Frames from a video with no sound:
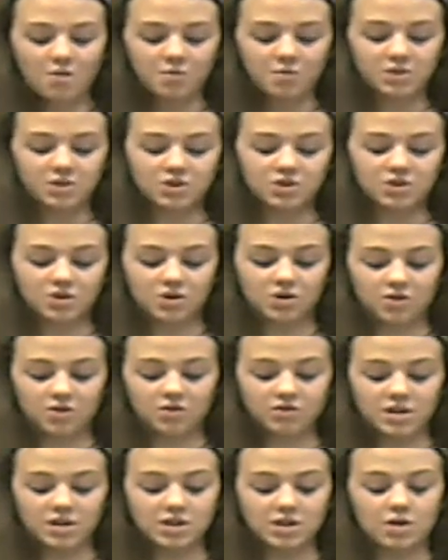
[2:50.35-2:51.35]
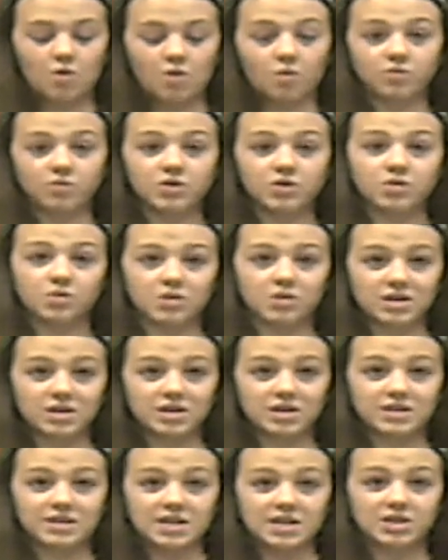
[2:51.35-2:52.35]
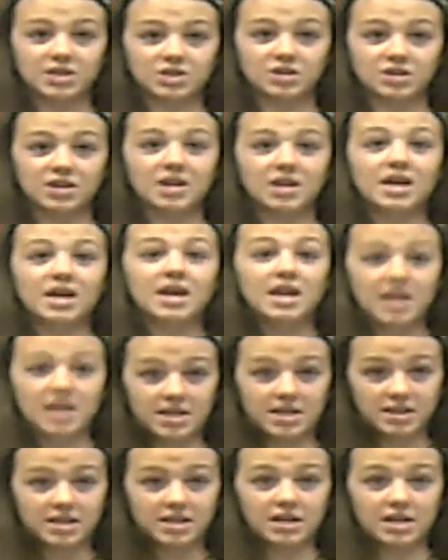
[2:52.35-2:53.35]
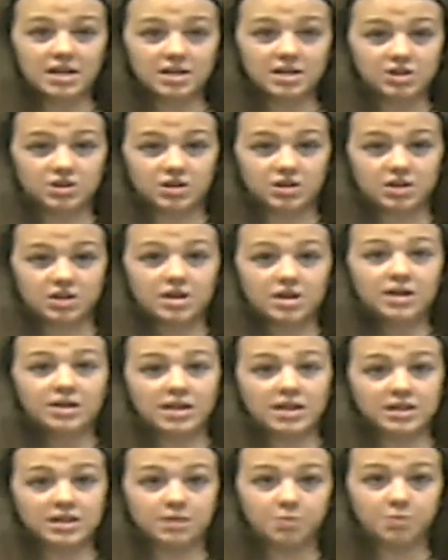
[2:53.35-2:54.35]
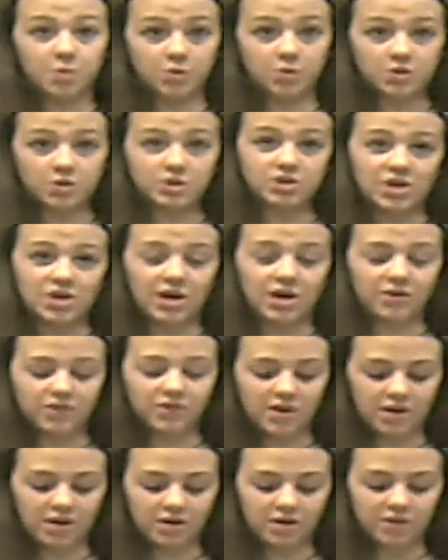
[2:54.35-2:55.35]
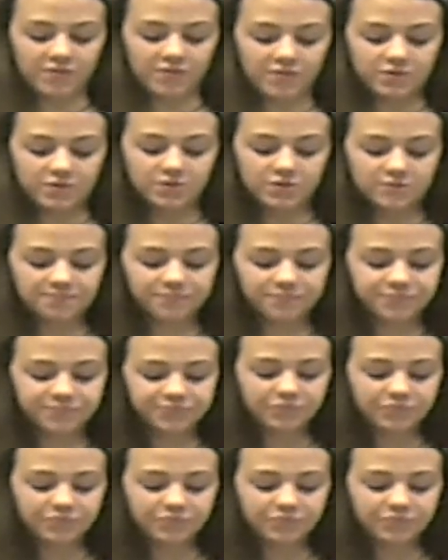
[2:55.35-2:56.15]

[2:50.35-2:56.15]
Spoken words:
which is currently the only organization in the nation that supports child caregivers.